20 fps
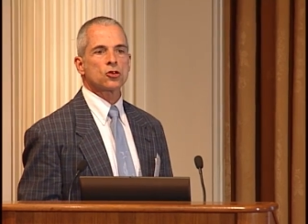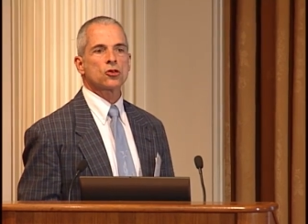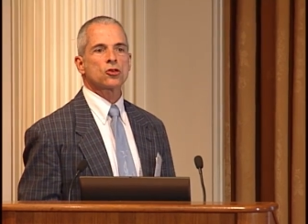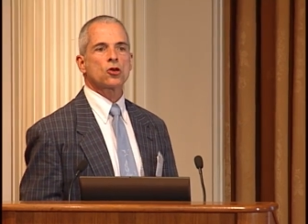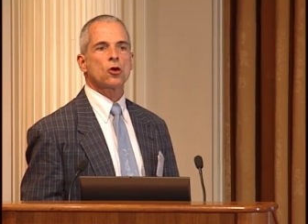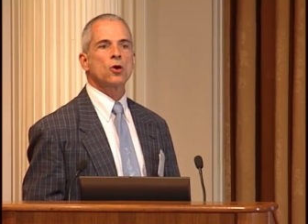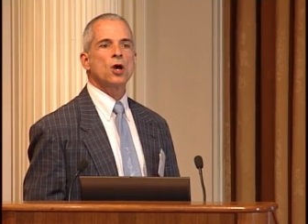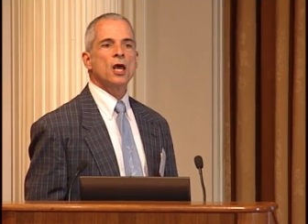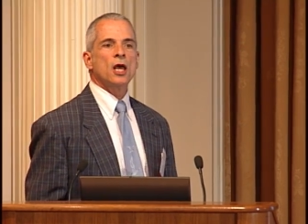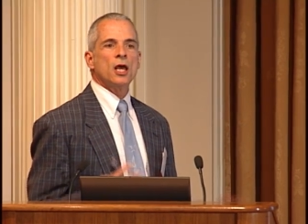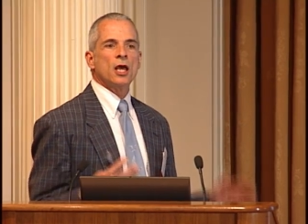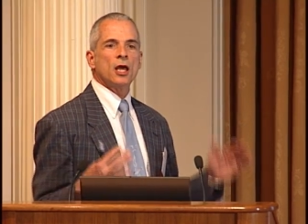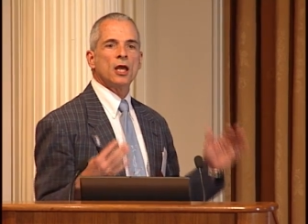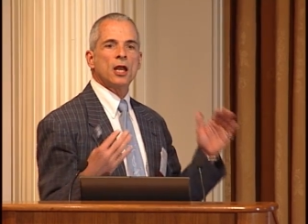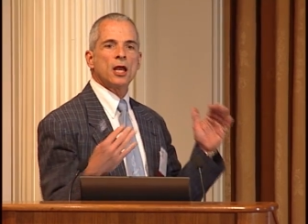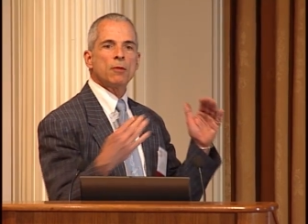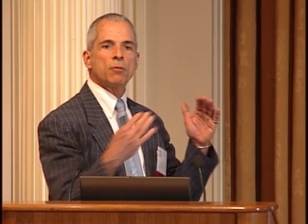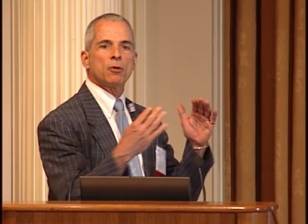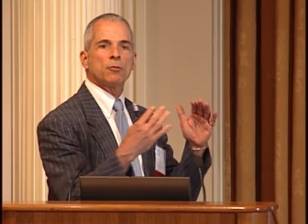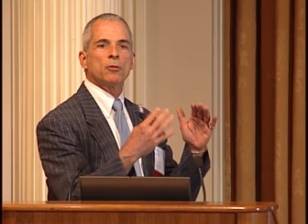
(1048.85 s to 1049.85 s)
So
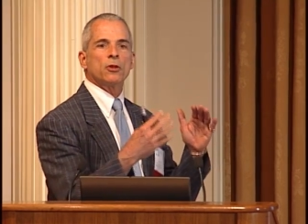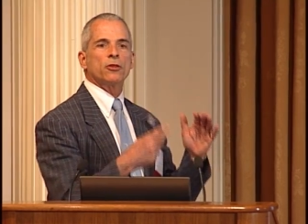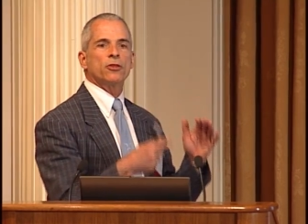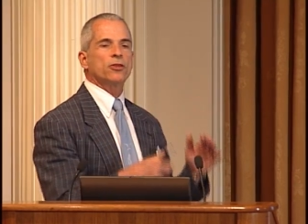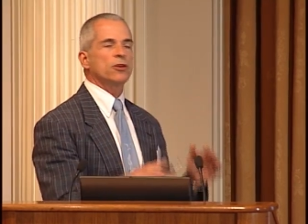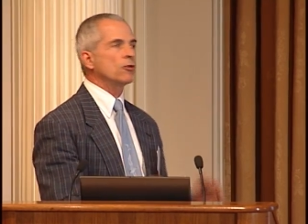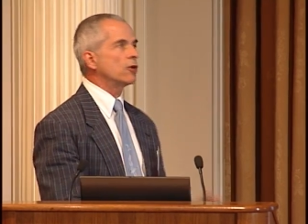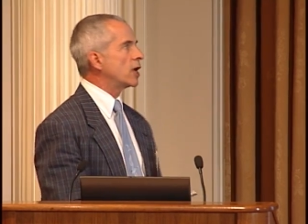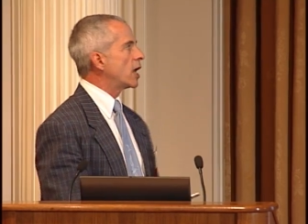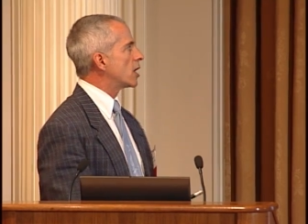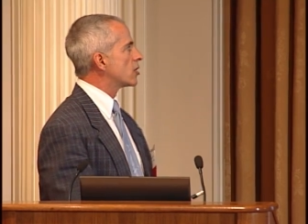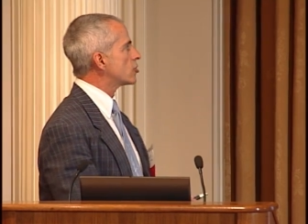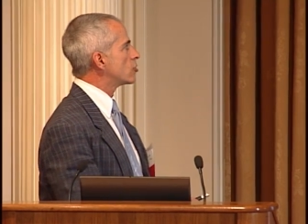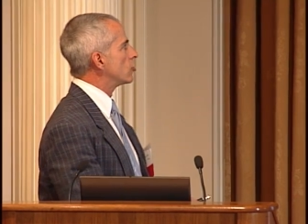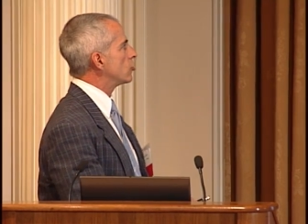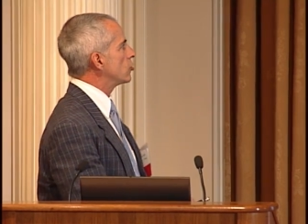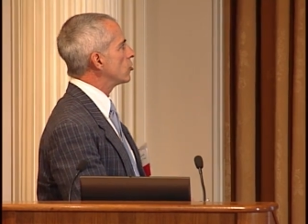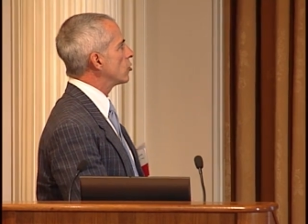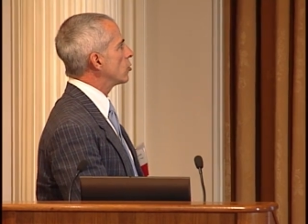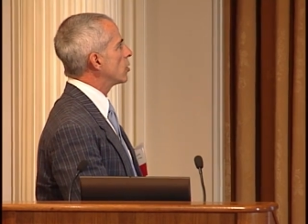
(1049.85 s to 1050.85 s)
enablement theory has to
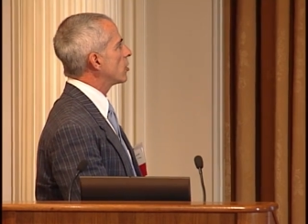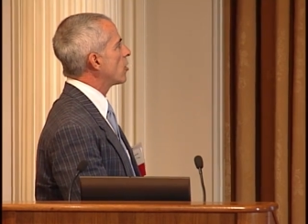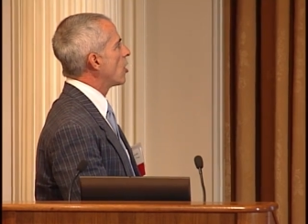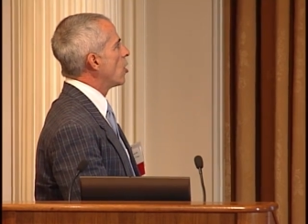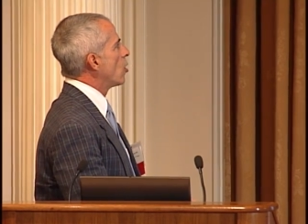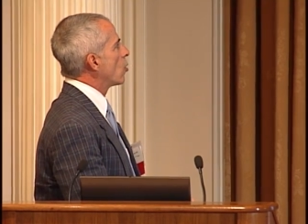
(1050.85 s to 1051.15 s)
do with